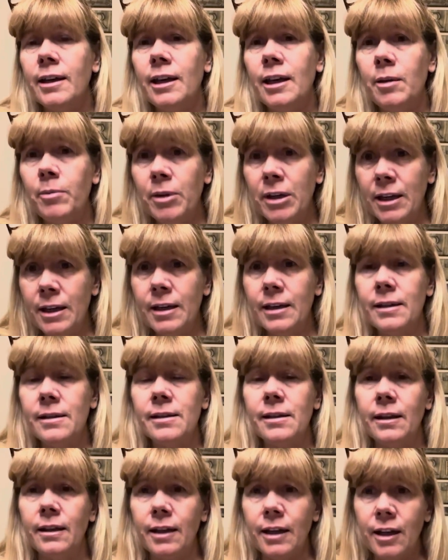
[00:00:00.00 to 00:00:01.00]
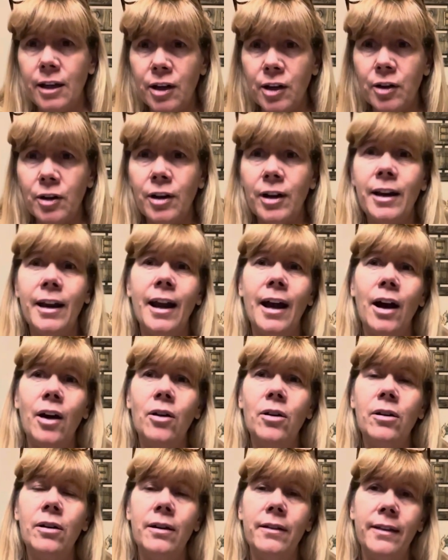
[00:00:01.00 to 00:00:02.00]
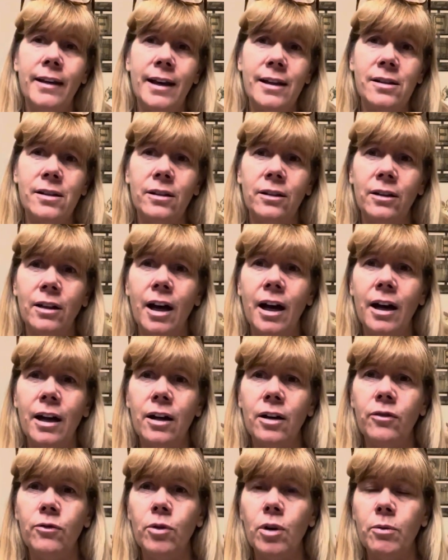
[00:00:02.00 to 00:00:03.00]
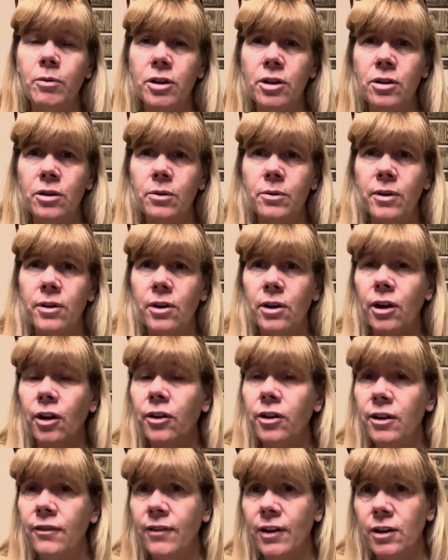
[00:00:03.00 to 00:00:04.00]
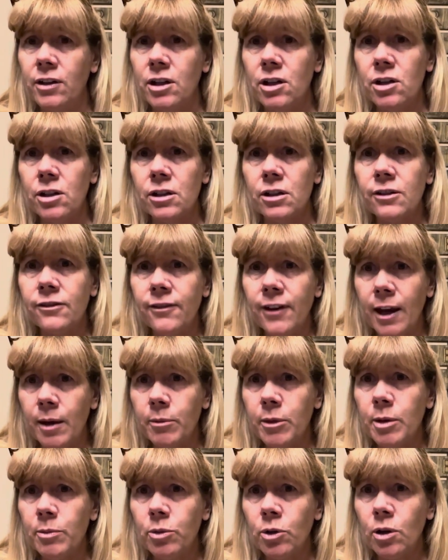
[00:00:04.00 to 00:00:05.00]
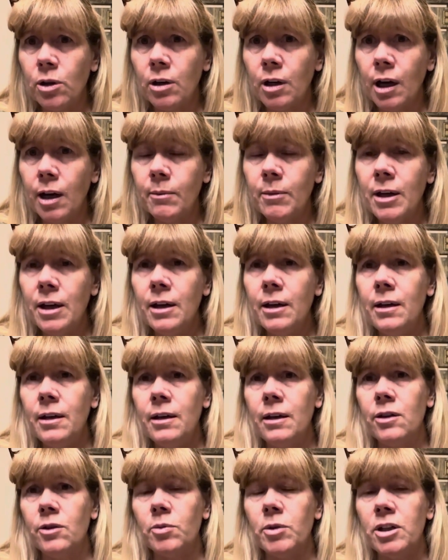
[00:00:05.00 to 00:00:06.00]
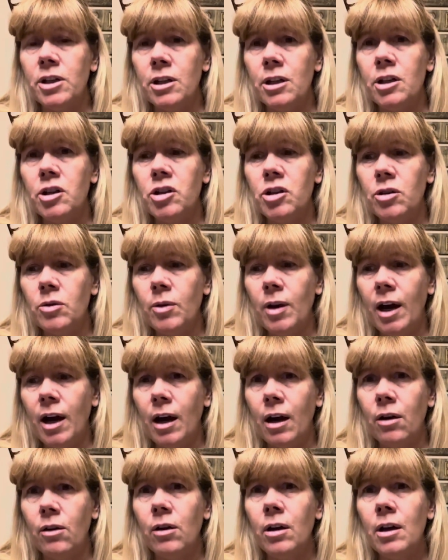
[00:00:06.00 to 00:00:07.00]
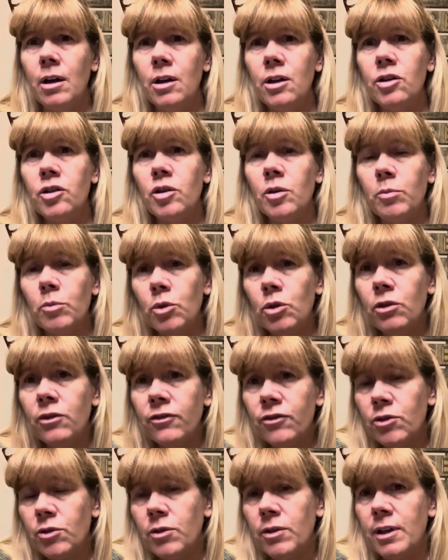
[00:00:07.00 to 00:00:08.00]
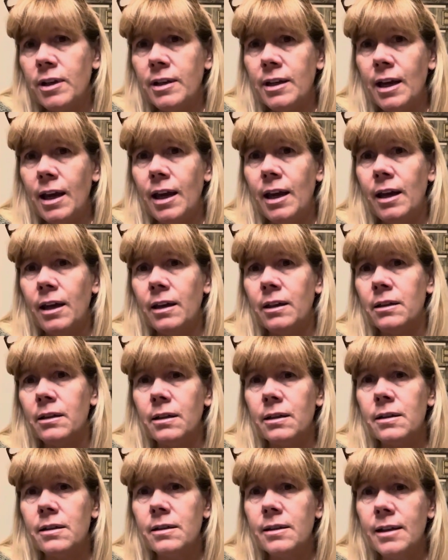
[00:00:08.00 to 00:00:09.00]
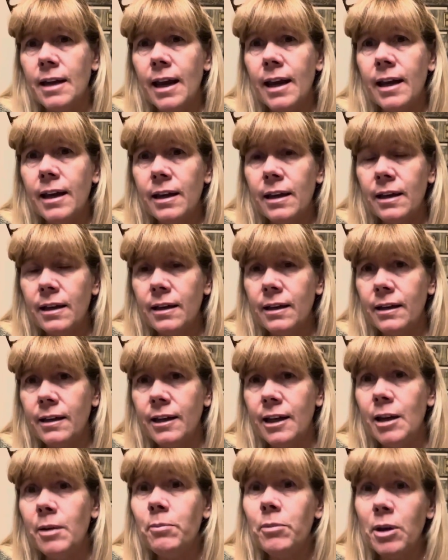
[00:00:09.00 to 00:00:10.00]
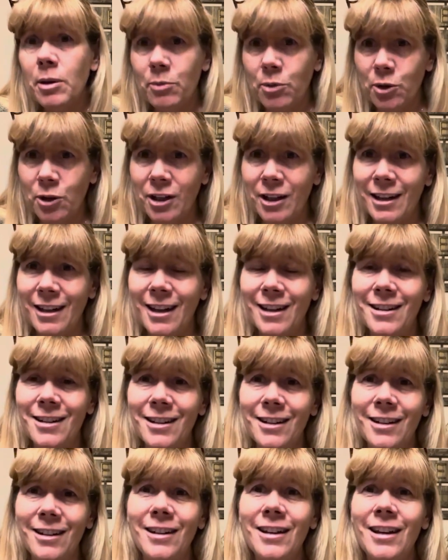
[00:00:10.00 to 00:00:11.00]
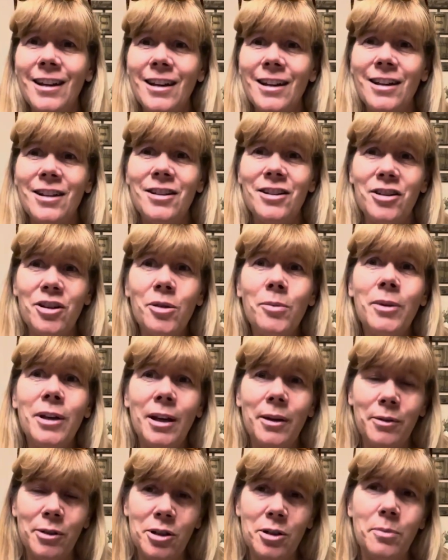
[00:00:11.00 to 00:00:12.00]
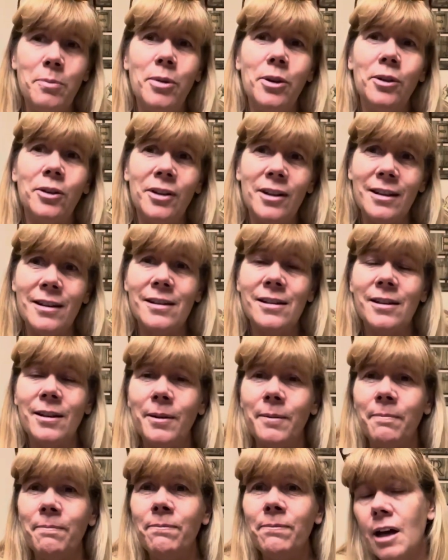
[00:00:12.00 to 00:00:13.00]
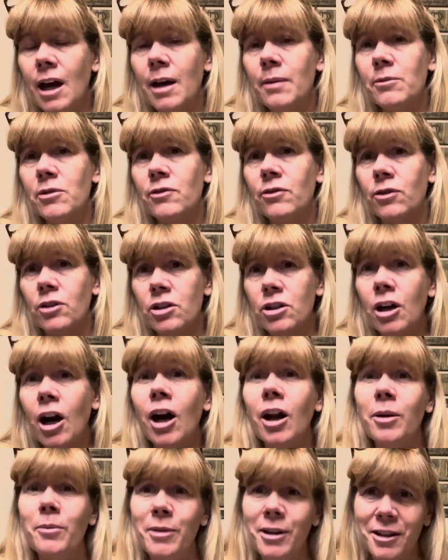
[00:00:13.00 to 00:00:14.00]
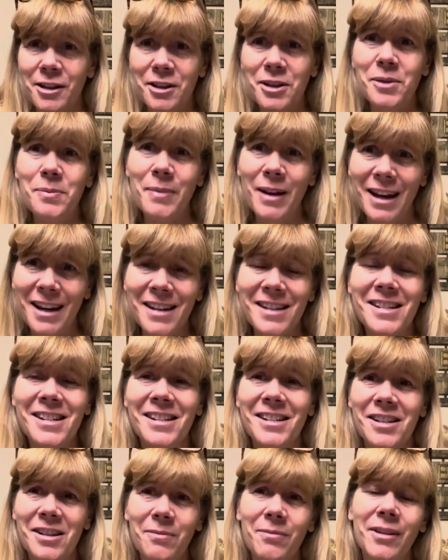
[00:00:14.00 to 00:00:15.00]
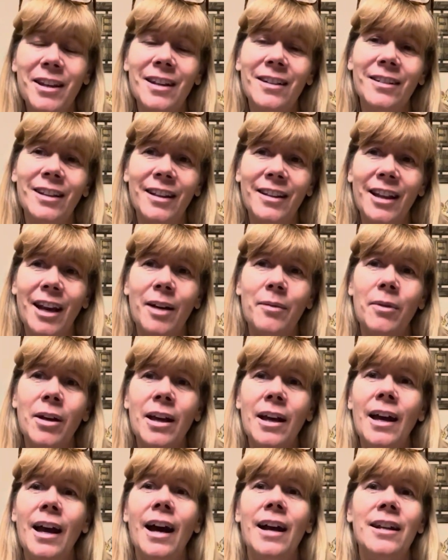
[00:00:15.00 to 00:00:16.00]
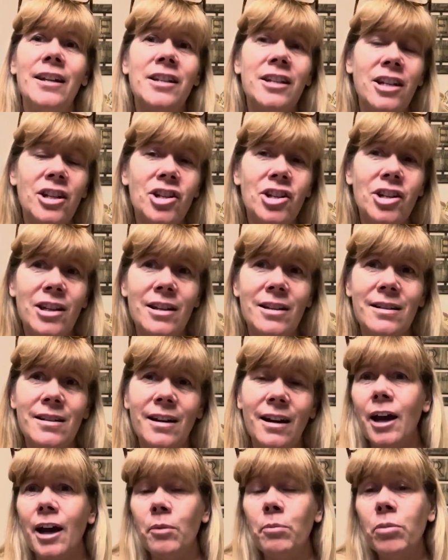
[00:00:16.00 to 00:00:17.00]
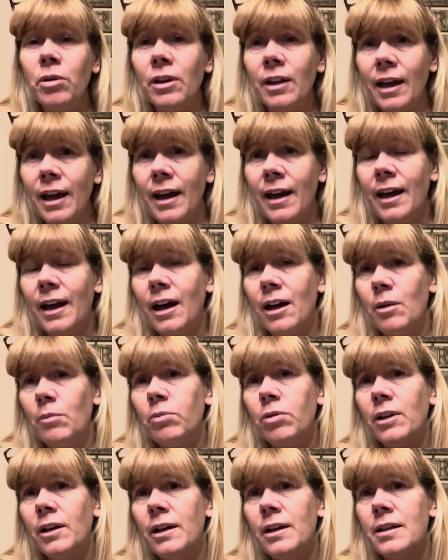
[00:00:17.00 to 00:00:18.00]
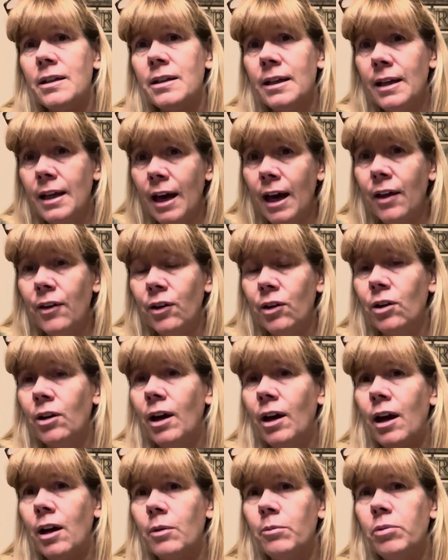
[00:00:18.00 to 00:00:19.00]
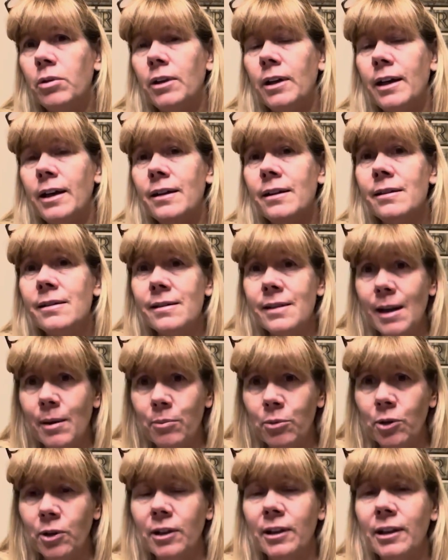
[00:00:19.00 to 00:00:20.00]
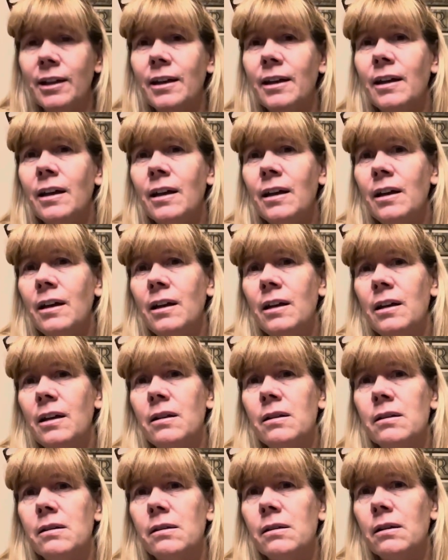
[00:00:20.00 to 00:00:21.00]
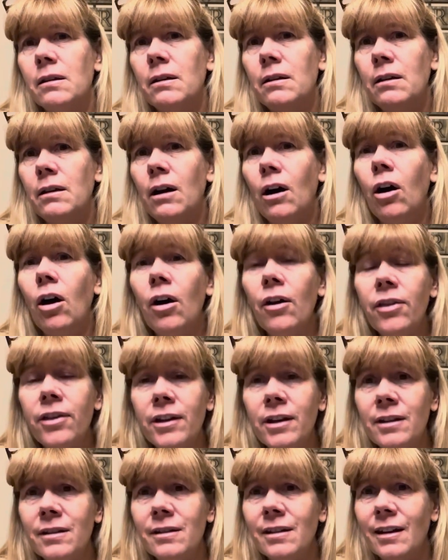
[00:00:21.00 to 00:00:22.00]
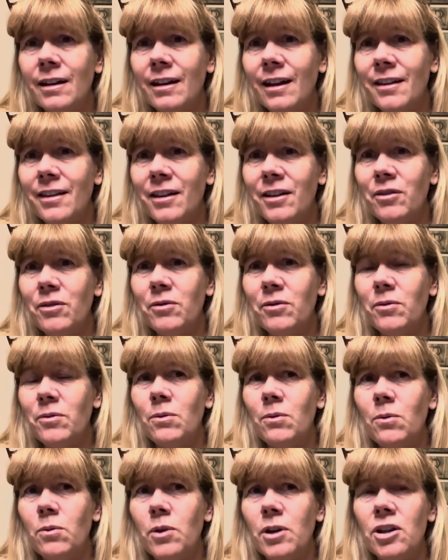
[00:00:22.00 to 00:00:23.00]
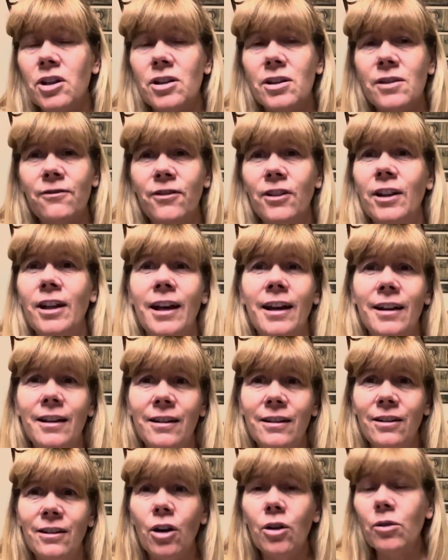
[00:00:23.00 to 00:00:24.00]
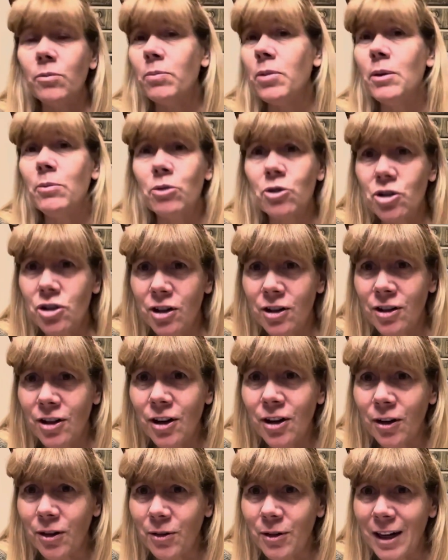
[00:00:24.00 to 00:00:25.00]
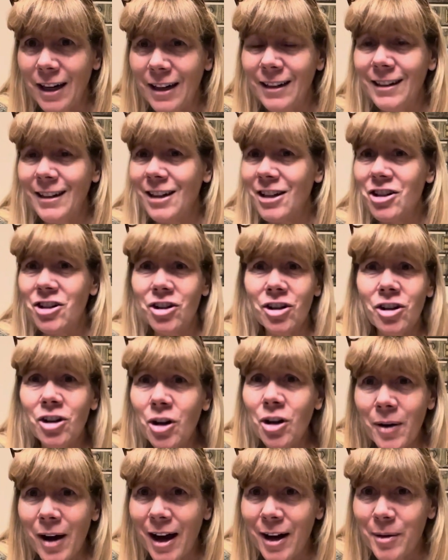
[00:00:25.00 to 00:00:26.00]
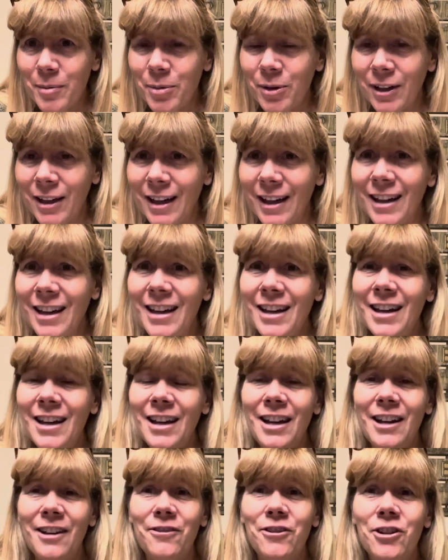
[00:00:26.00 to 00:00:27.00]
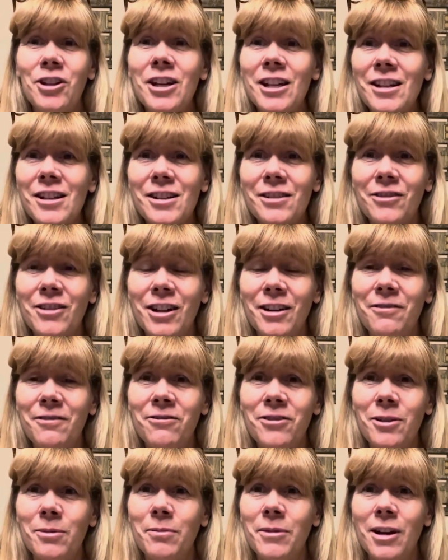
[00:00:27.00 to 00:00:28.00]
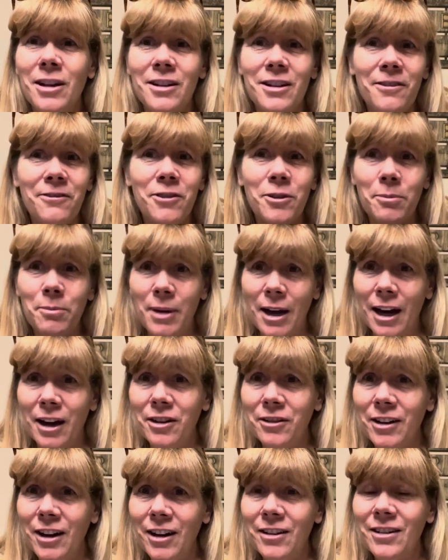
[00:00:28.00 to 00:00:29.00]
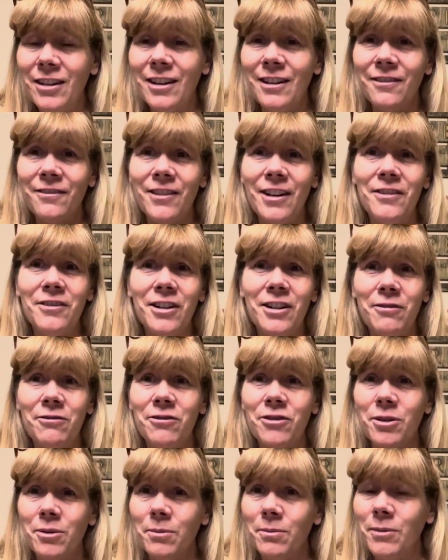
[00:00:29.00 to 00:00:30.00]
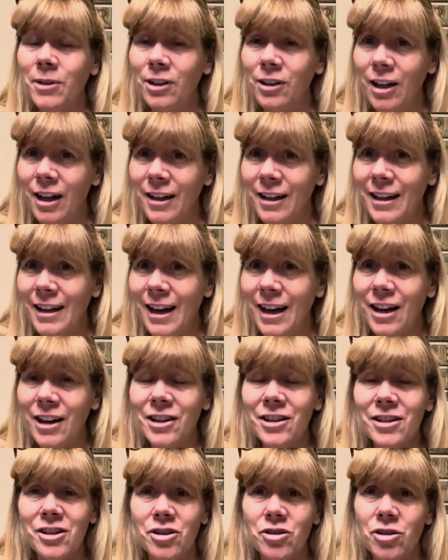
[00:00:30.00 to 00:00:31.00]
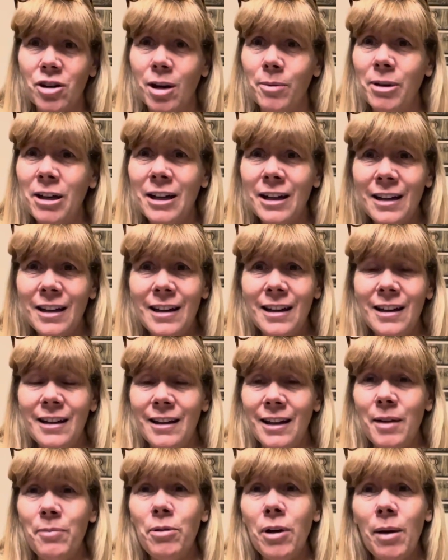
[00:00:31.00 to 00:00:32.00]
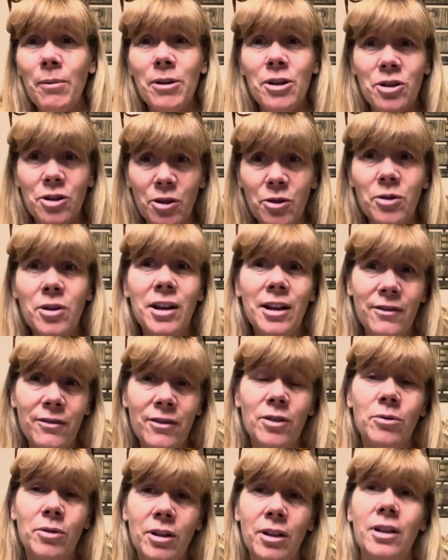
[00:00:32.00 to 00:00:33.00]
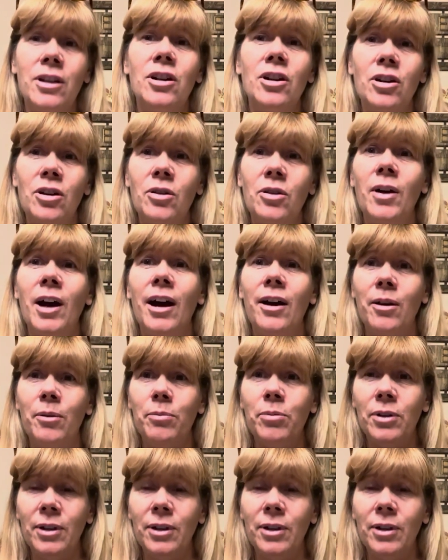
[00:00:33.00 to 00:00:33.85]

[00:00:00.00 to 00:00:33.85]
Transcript: keeping kids in the here and now and that's a lot of what we do with our Healthy Foundations family program is we teach you how to move through the day and to stay keep people connected, still be able to build in some times for autonomy and space and some things like that how to teach kids how to play, how to play together, how to play separately is all things that I think we just feel like, oh, people should know, right? Kids should know how to play. If your kids have come from a different background, if they've come from a lot of chaos and trauma, they probably don't even really know how to